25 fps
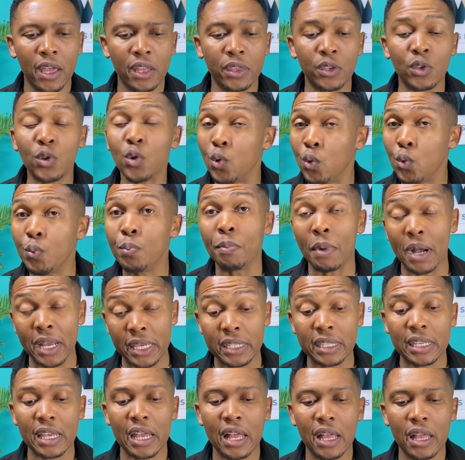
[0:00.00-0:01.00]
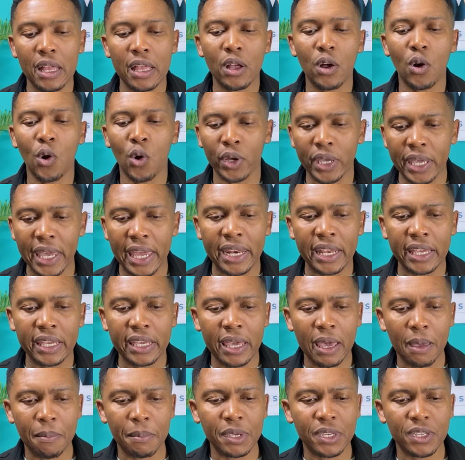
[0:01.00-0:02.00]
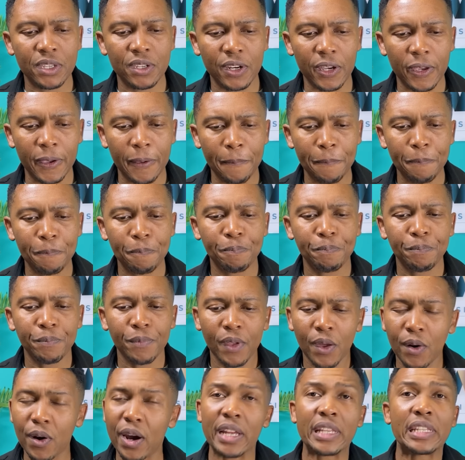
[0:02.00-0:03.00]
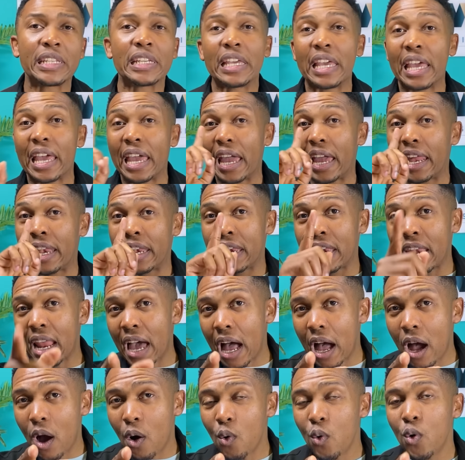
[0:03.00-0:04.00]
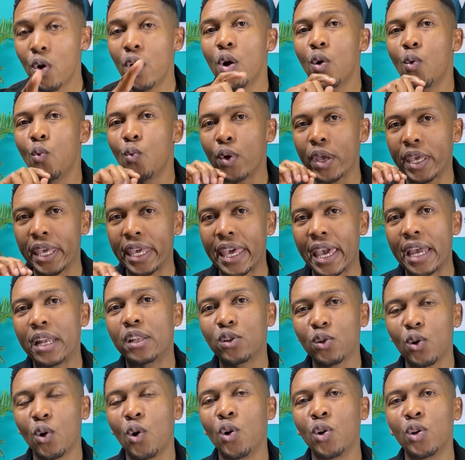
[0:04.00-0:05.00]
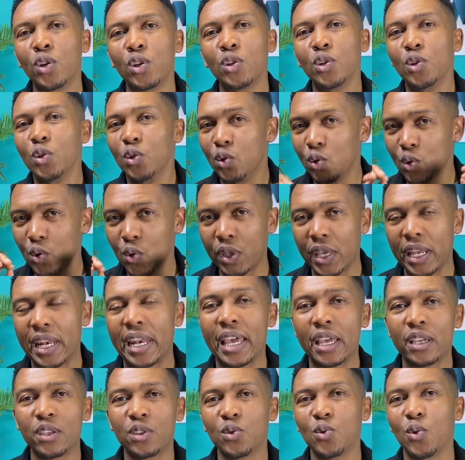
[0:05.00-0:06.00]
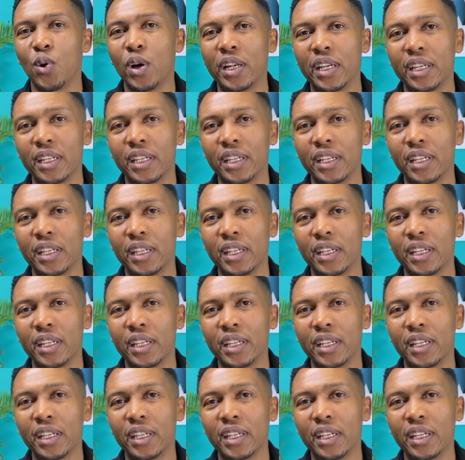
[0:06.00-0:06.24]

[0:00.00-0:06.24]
you master organic chemistry. Right, and now we get on to the next one.